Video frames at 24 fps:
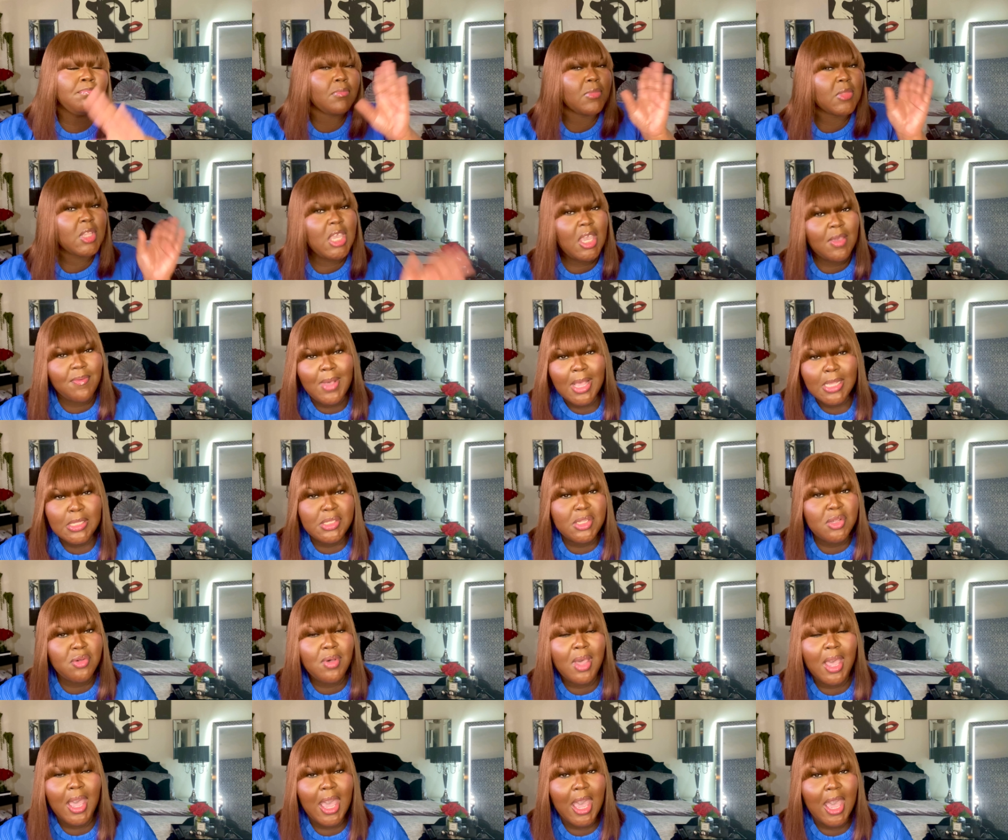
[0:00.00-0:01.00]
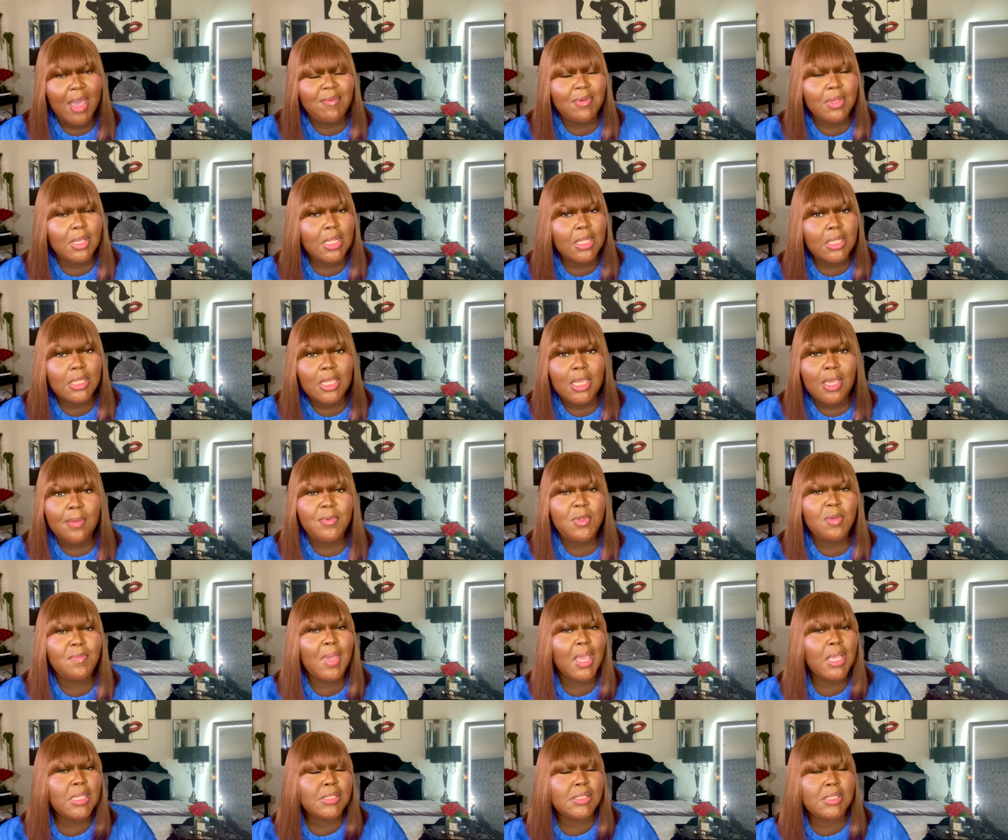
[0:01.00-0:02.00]
If I still have a clip, you
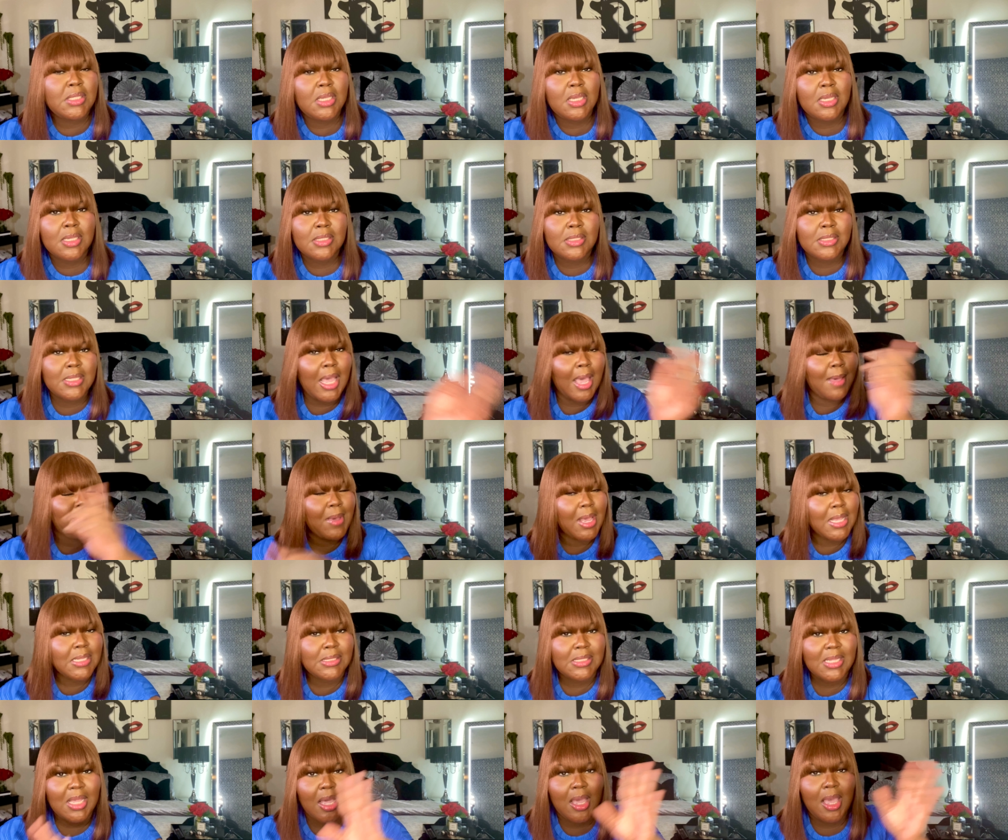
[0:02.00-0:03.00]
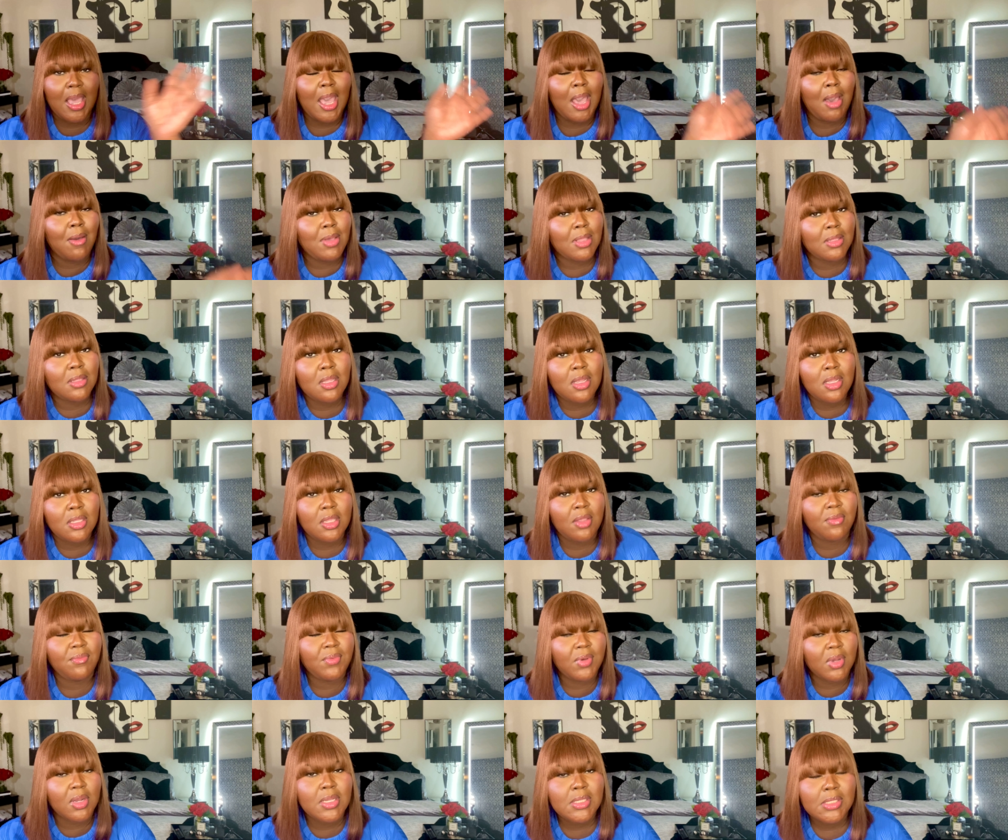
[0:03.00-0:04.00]
may see a side-by-side how it looked the
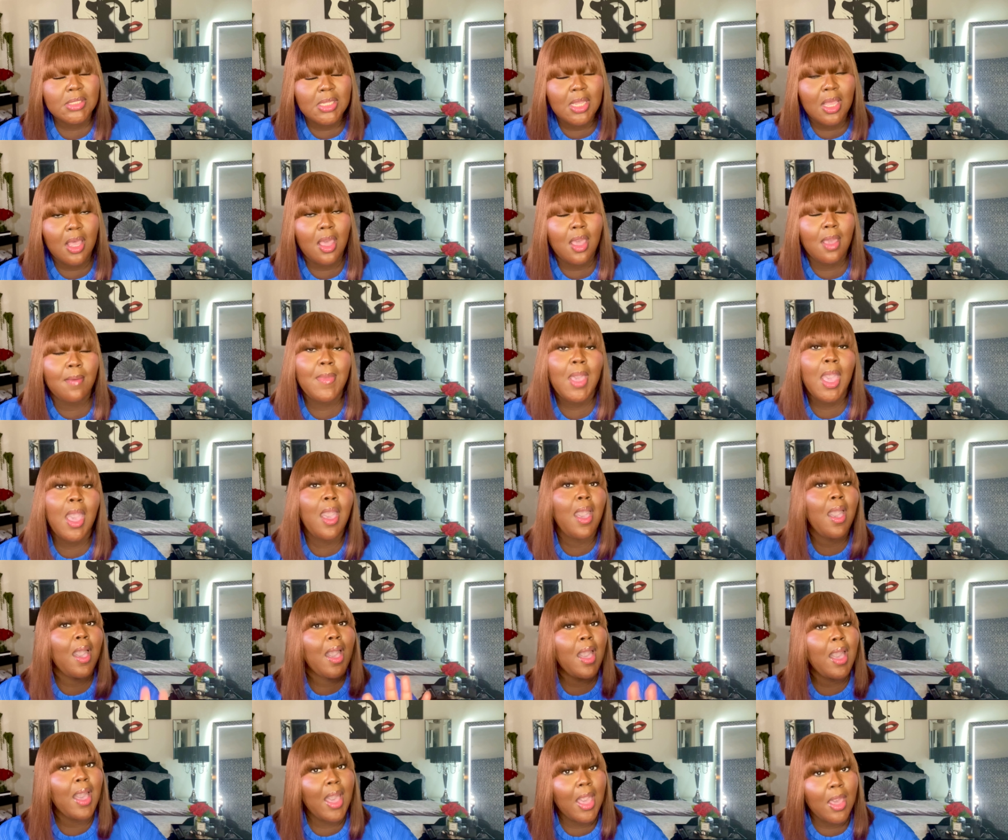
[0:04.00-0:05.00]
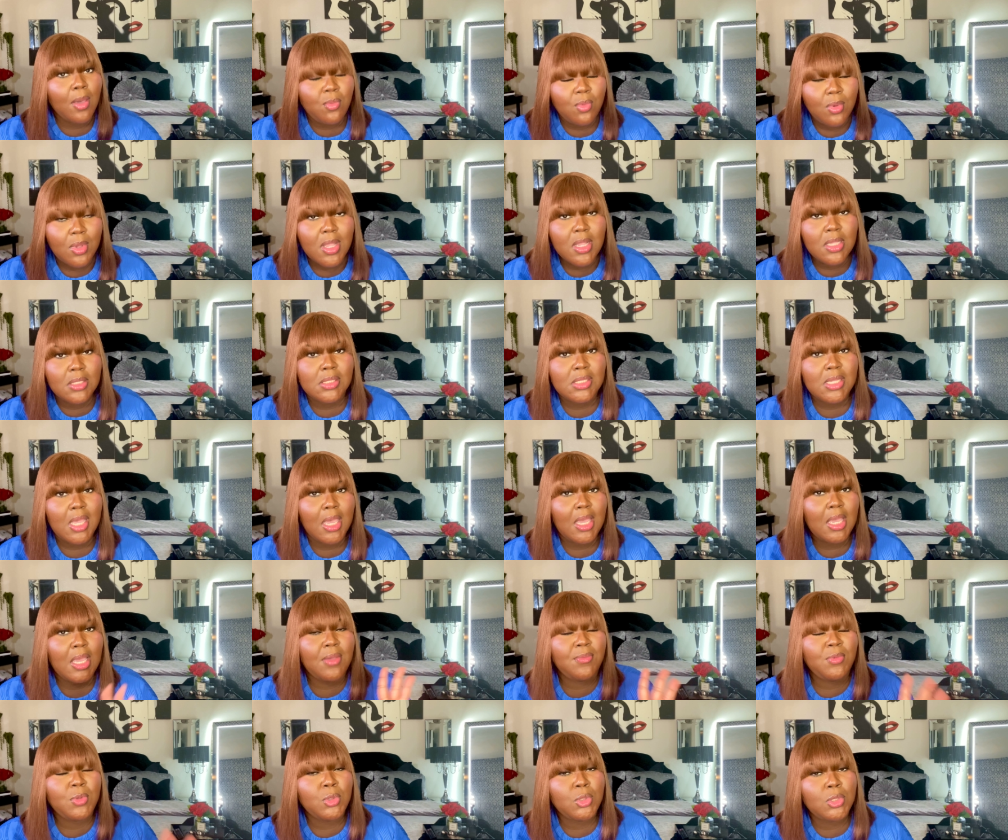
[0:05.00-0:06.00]
first time. I would say
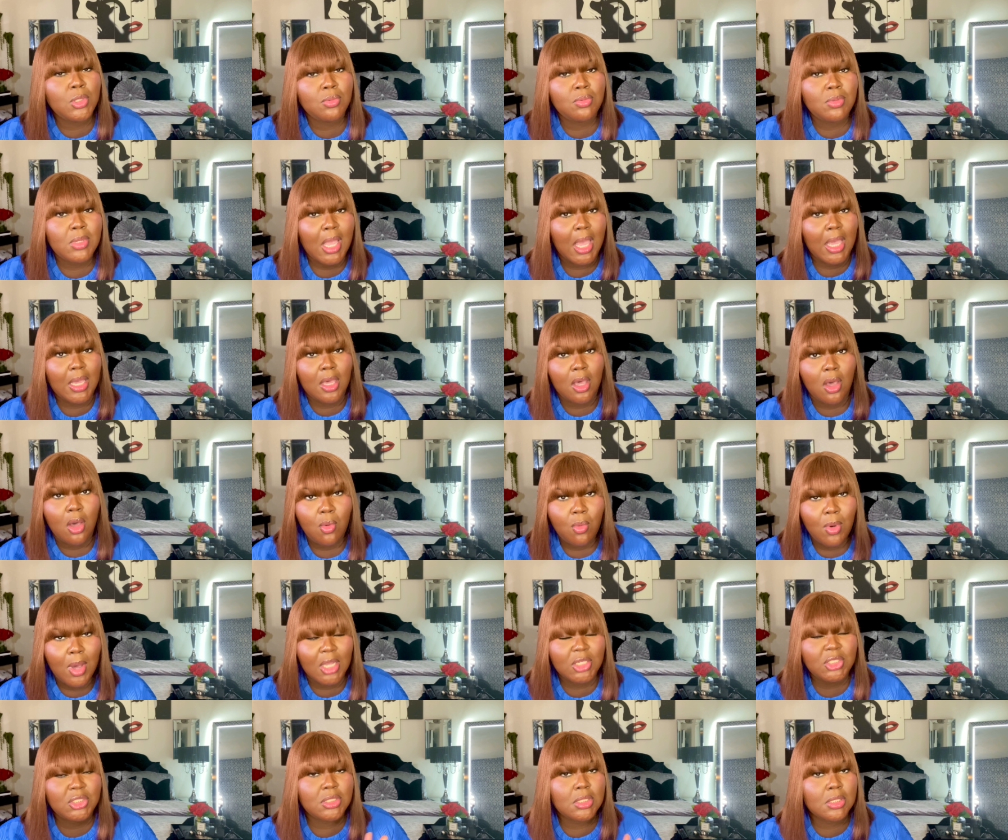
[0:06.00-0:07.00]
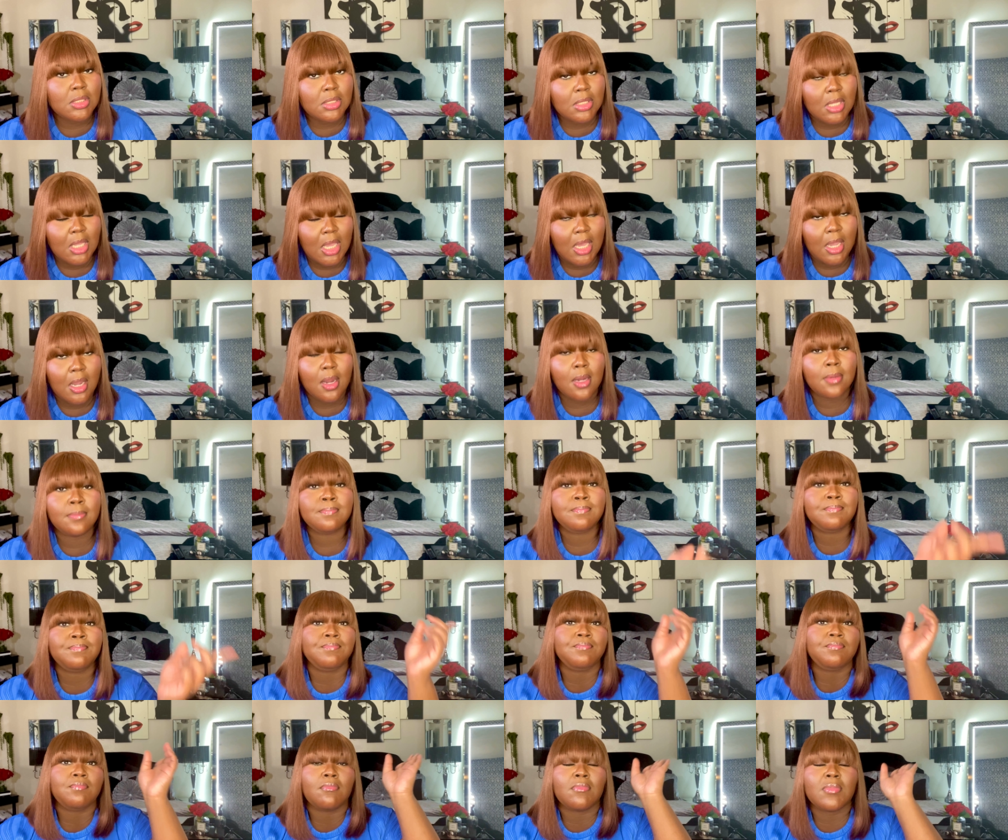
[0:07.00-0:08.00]
if you do not co-wash this hair,
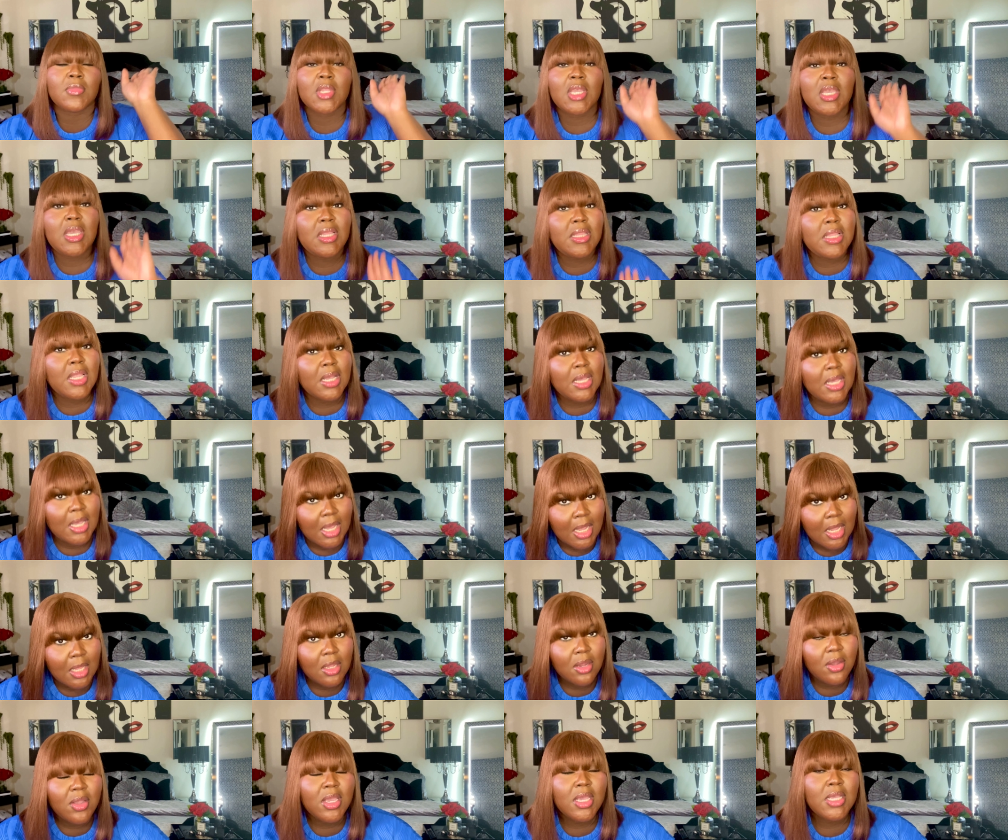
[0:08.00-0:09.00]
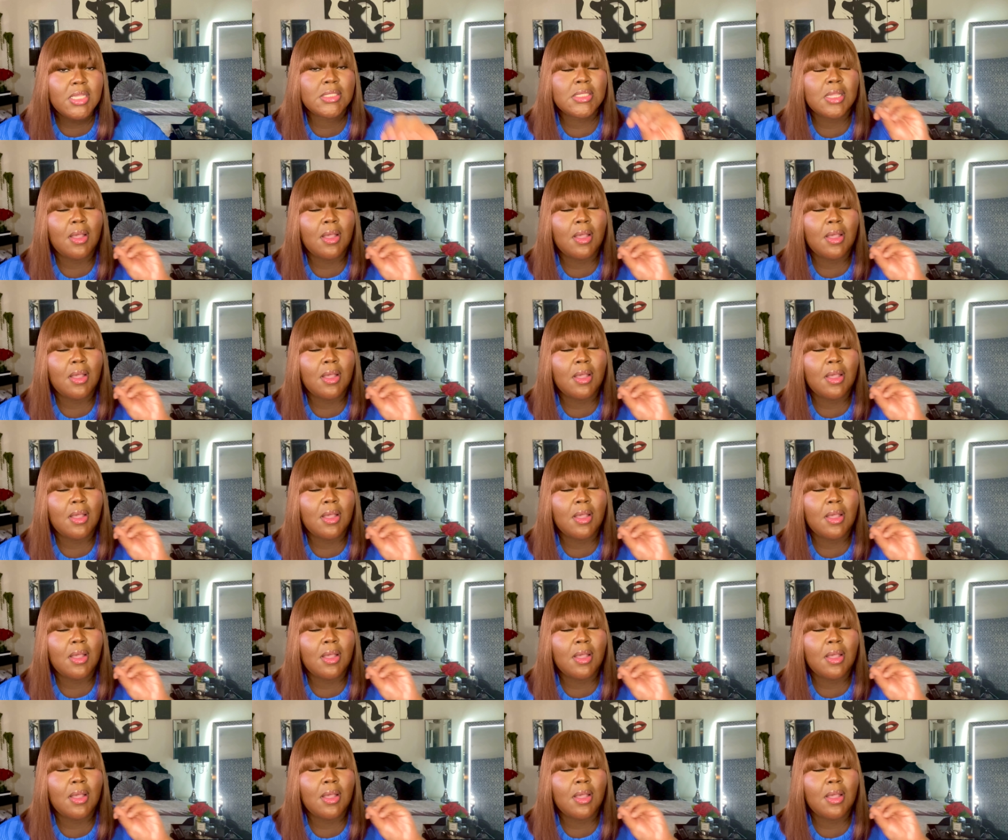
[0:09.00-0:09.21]
the color is